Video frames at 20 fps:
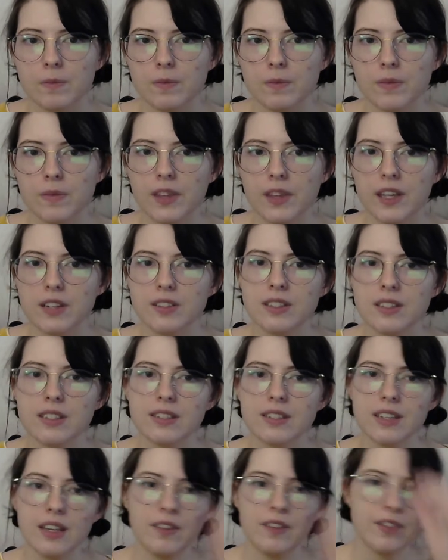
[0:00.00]
Here's the
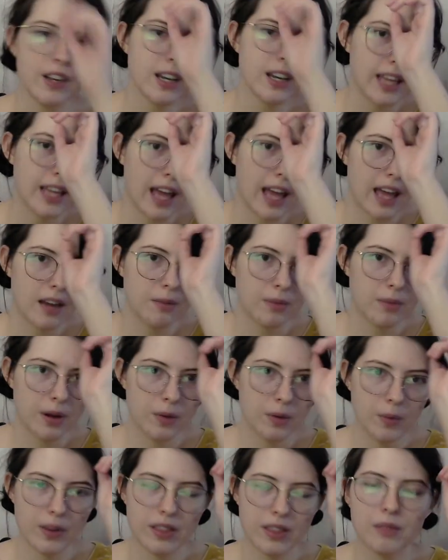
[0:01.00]
scene written again,
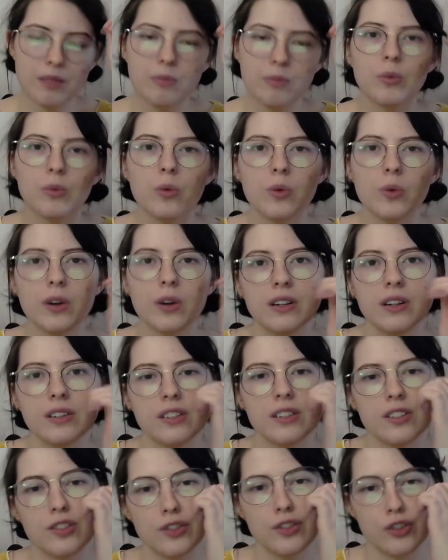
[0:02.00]
but with more
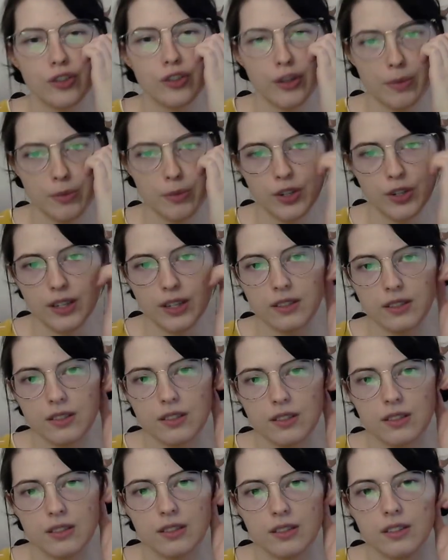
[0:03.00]

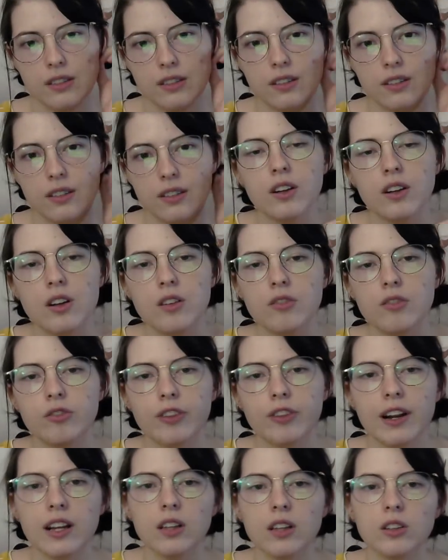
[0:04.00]
descriptions.
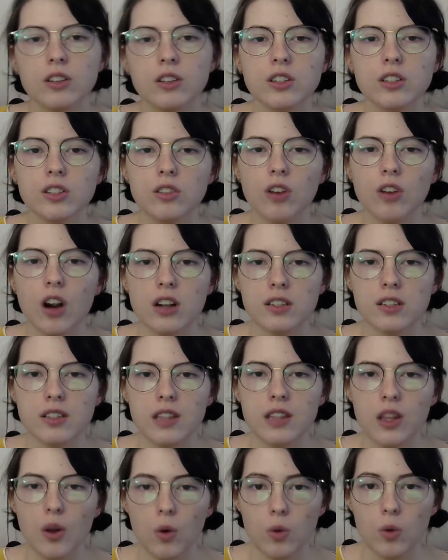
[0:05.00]
Frank looked across
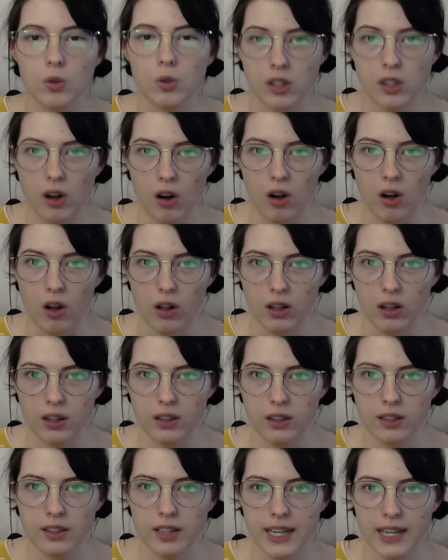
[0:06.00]
the old hall,
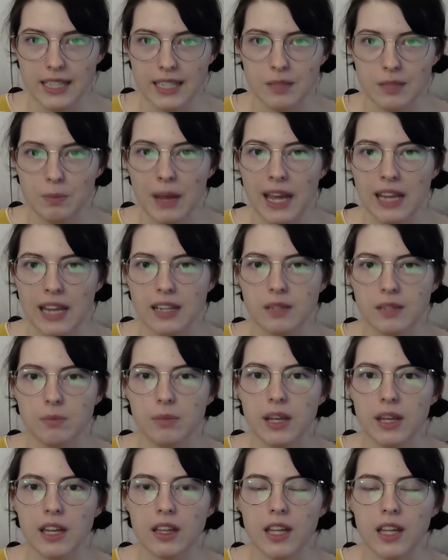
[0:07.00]
its paint
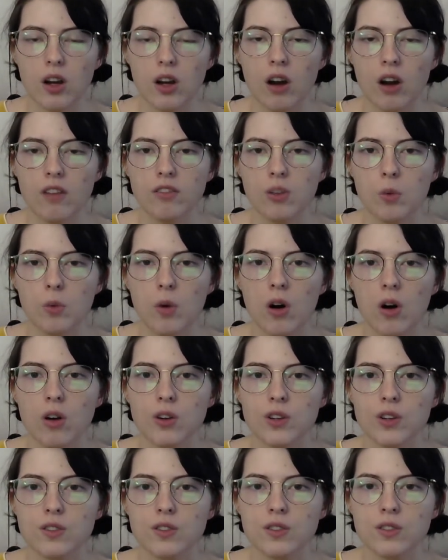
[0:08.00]
peeling off the
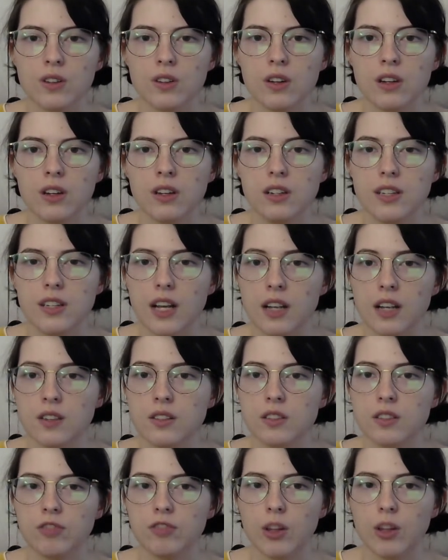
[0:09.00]
walls,
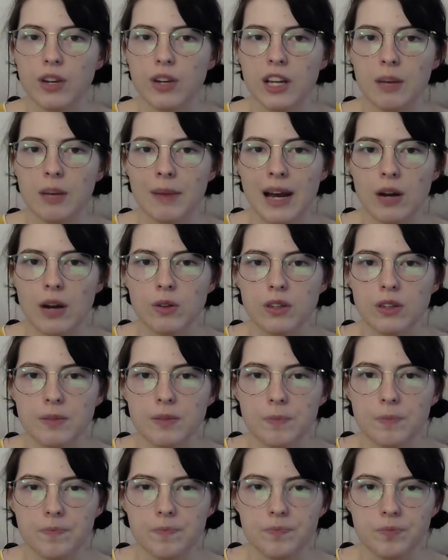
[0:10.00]
dust floating about.
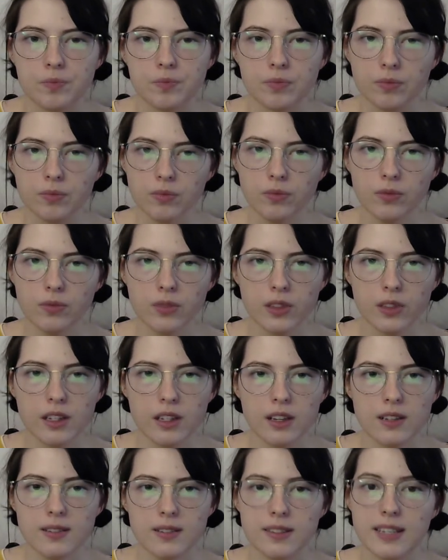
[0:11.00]

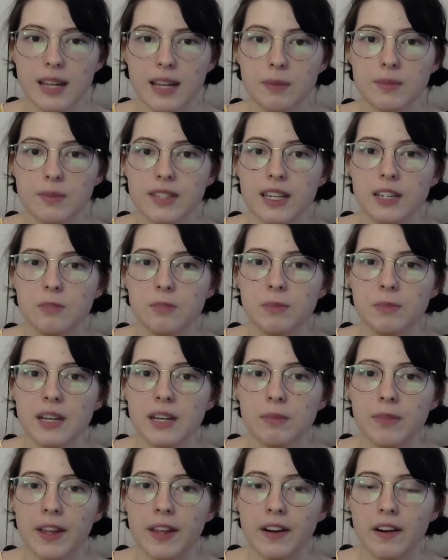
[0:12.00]
Sam said to meet
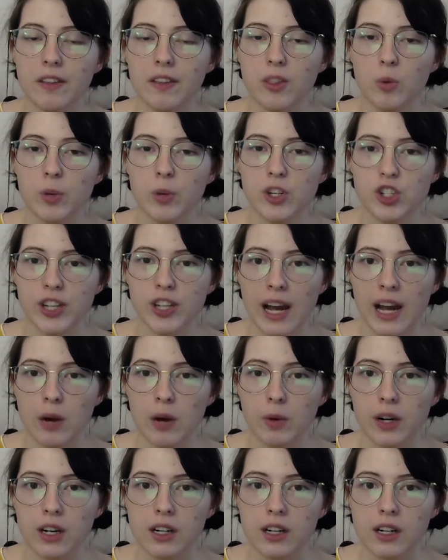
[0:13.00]
him there at the witching hour.